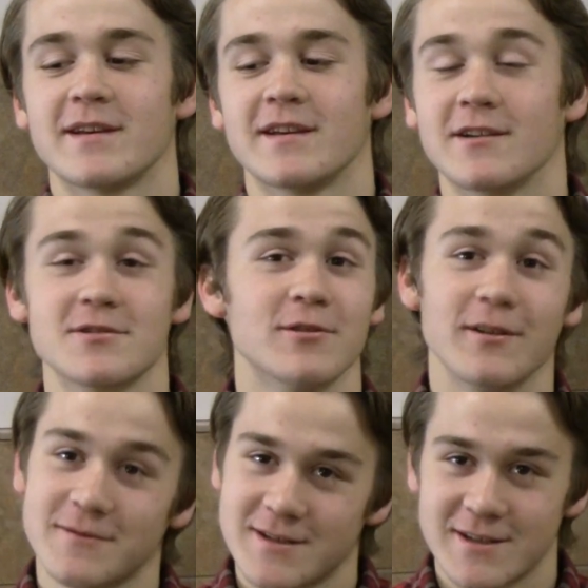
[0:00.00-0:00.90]
He also
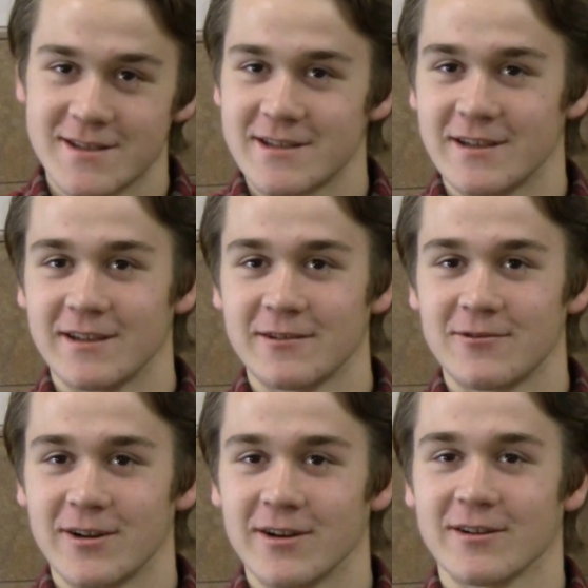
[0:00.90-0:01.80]
loves to sing and
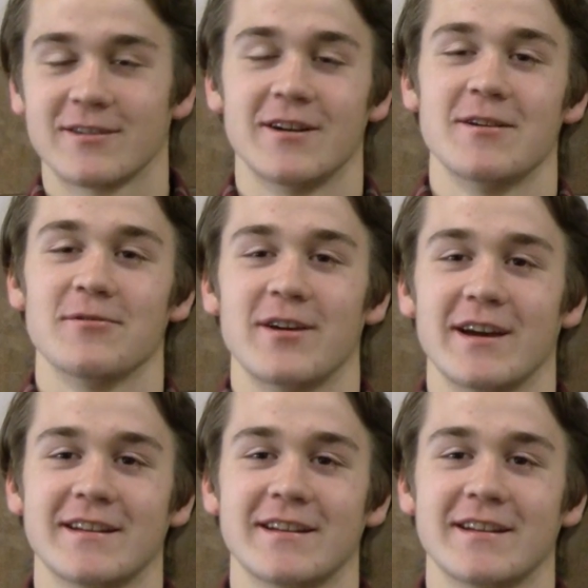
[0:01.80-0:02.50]
play. I know that,